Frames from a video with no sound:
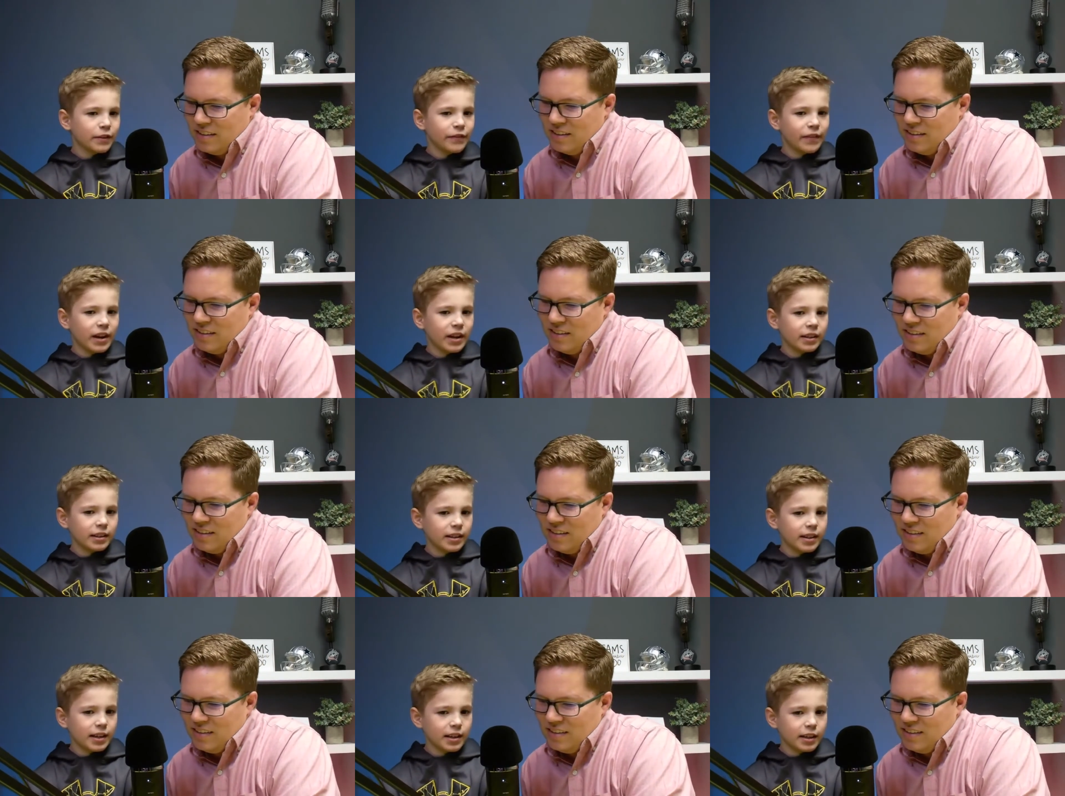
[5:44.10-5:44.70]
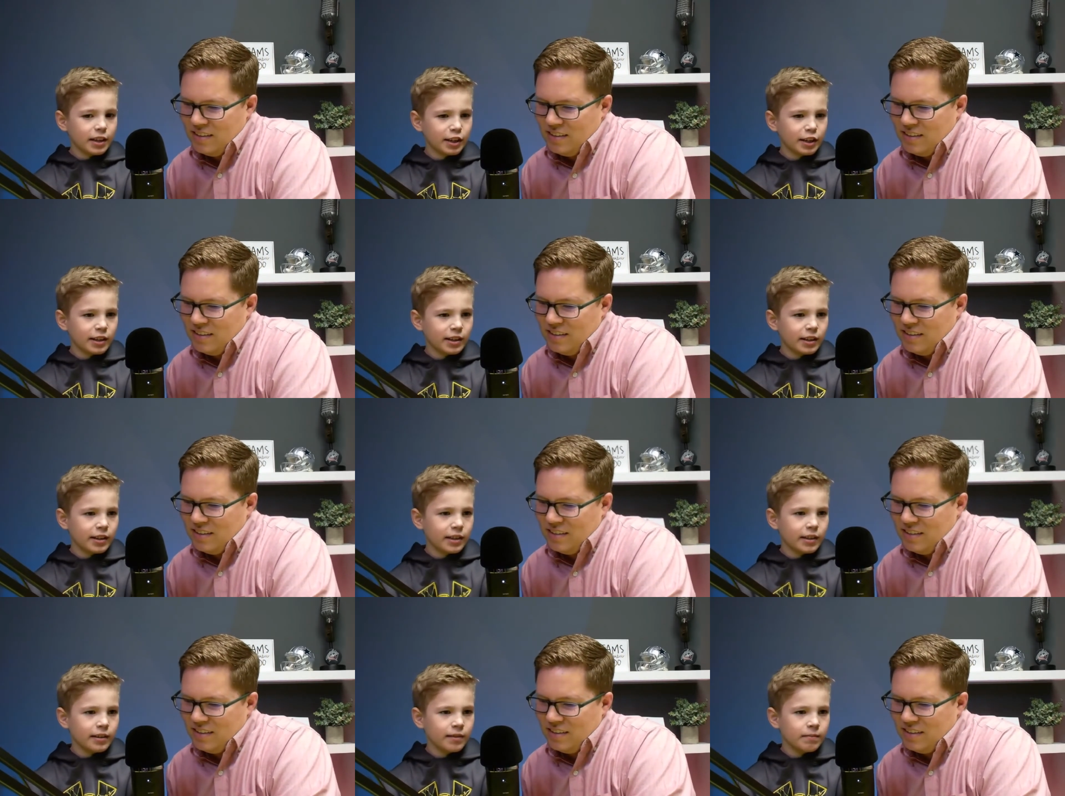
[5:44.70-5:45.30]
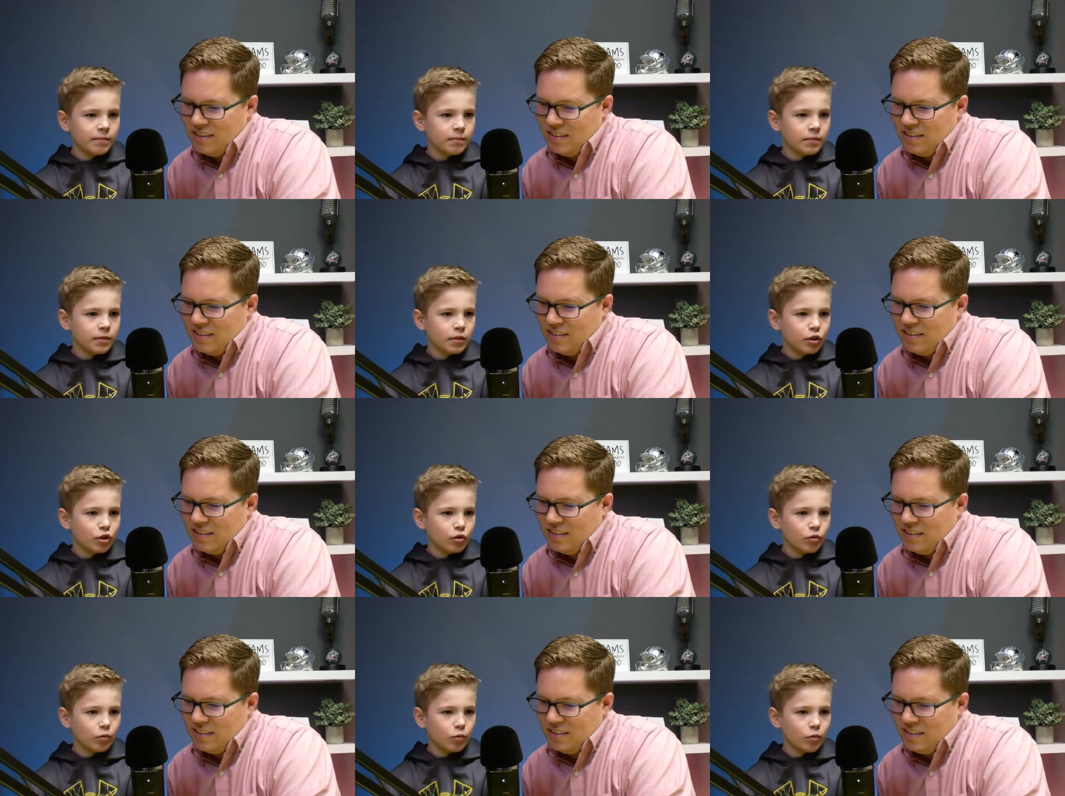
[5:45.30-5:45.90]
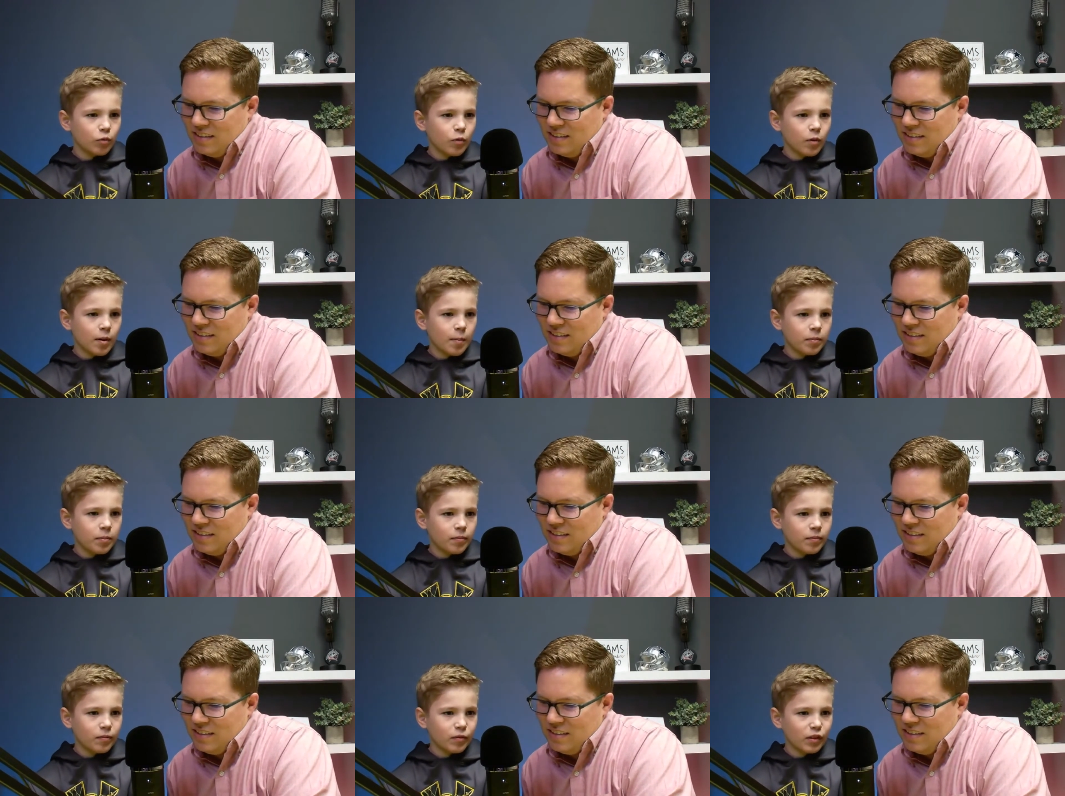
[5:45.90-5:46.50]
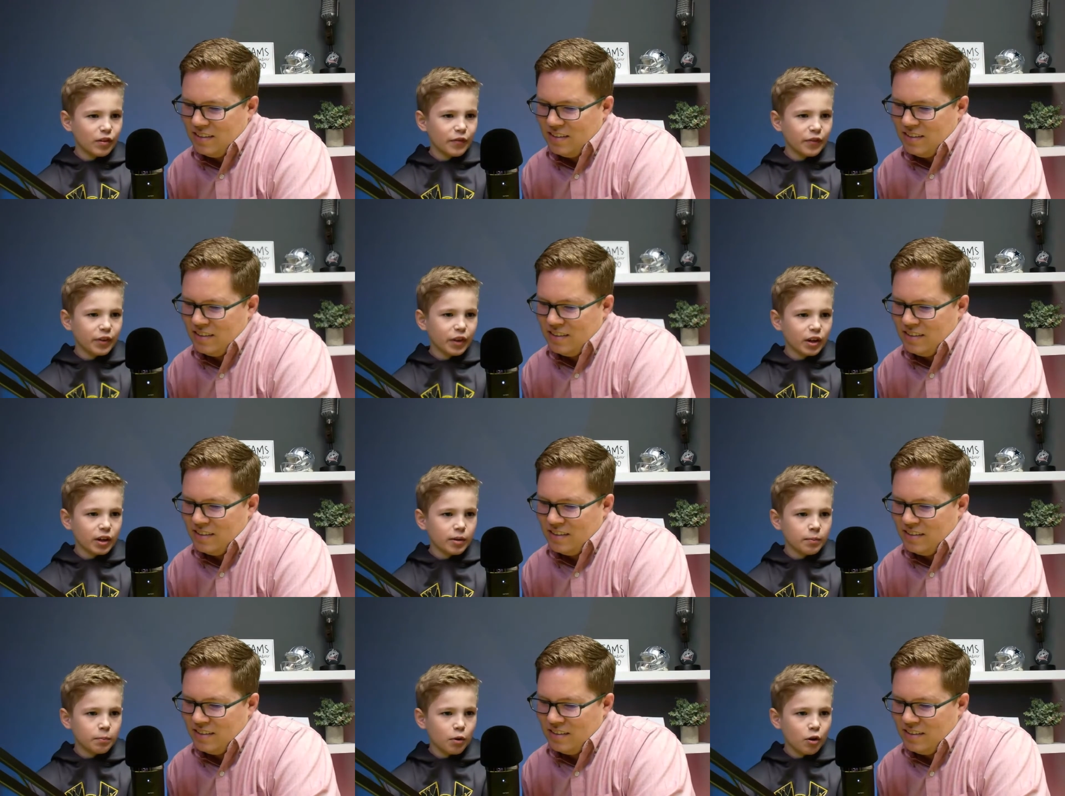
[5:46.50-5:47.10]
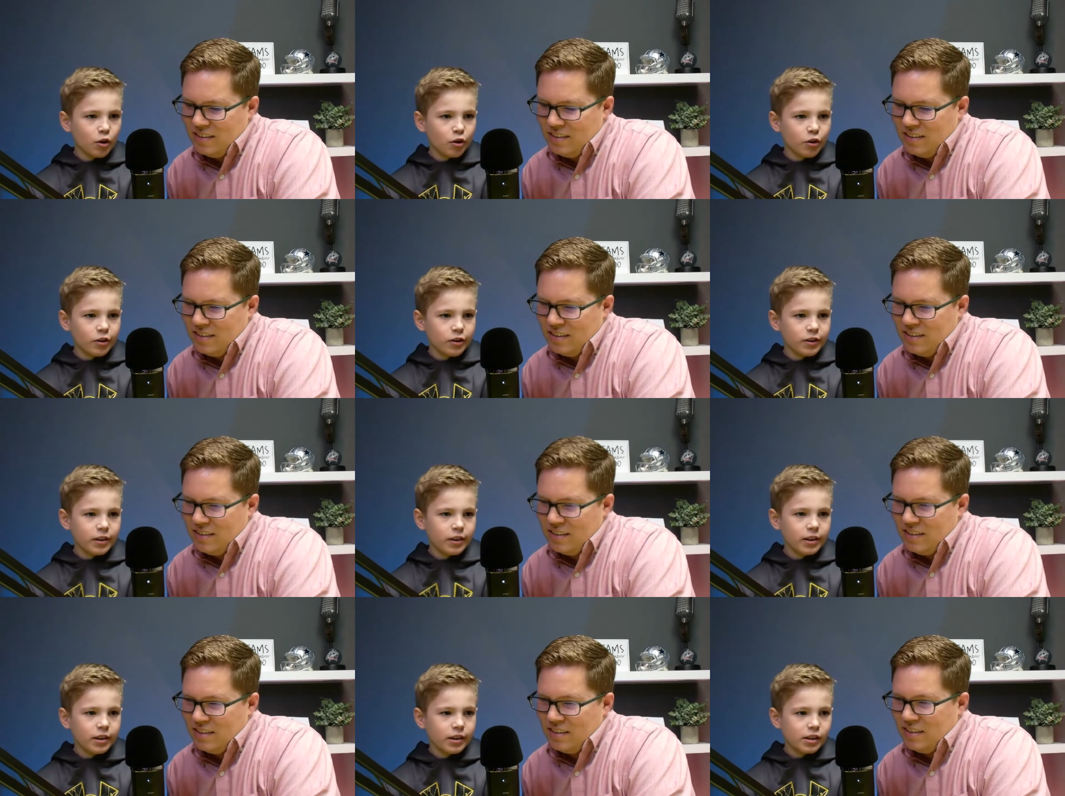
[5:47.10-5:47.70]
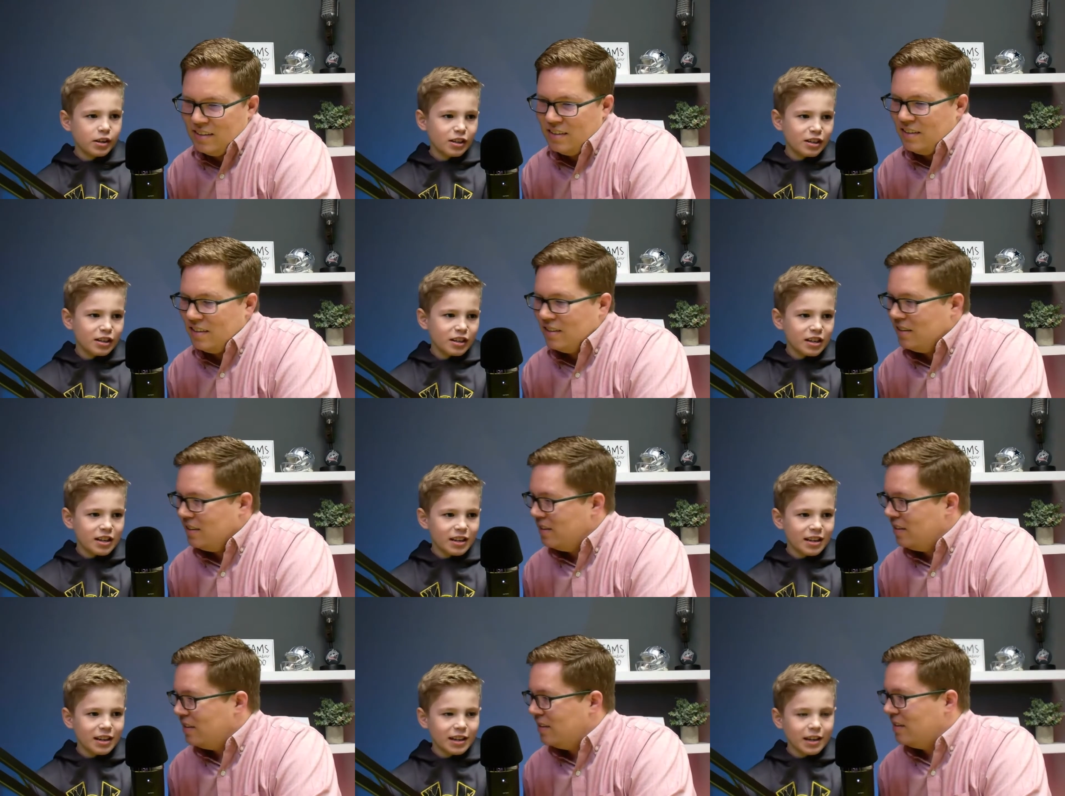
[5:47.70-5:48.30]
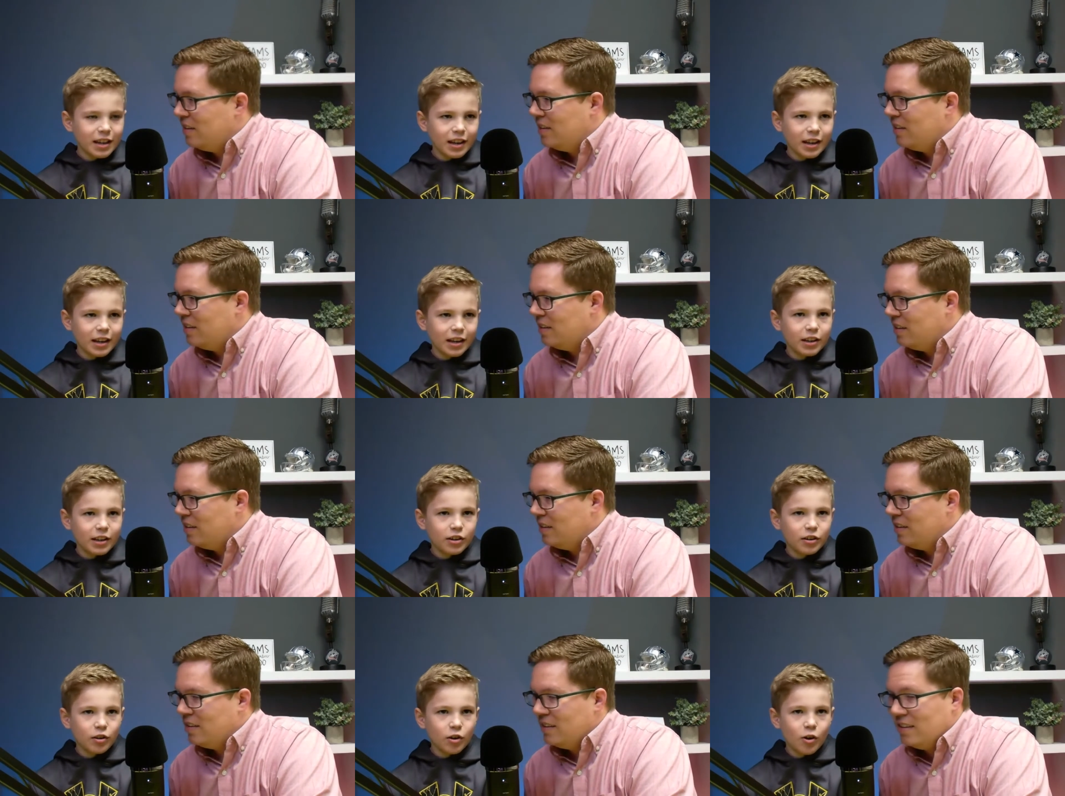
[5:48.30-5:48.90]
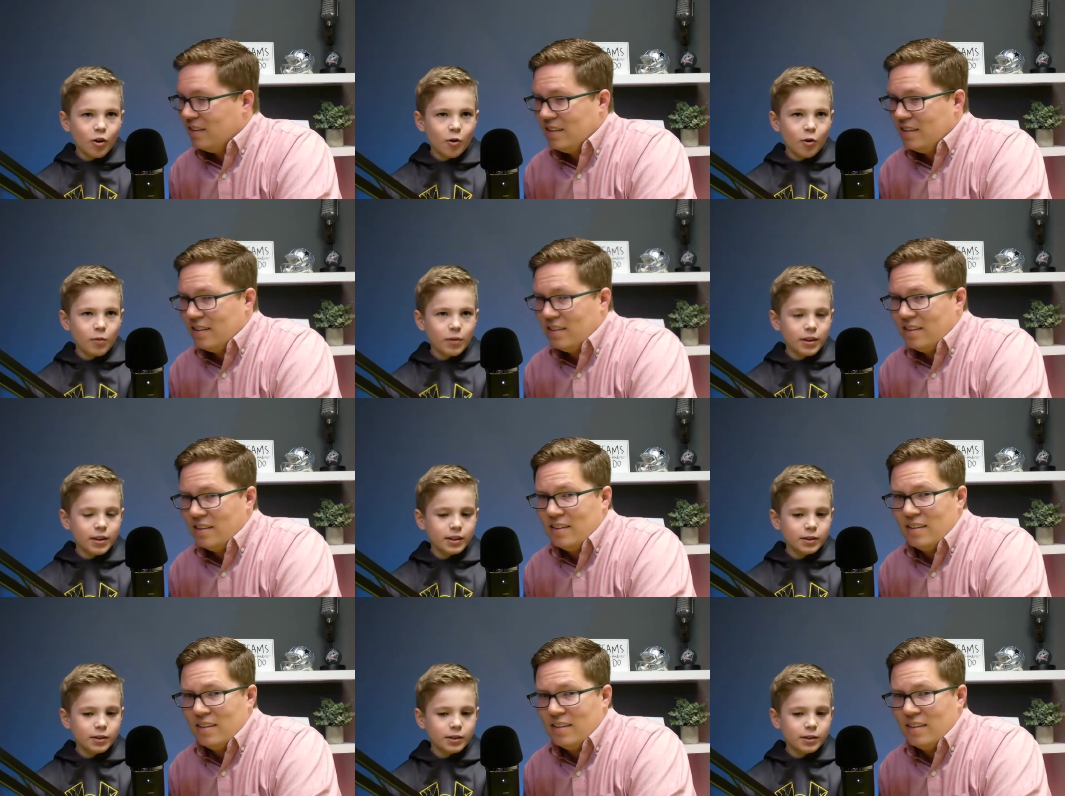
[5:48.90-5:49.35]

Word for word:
Speaker 1: fact that he grew up living on a barn and always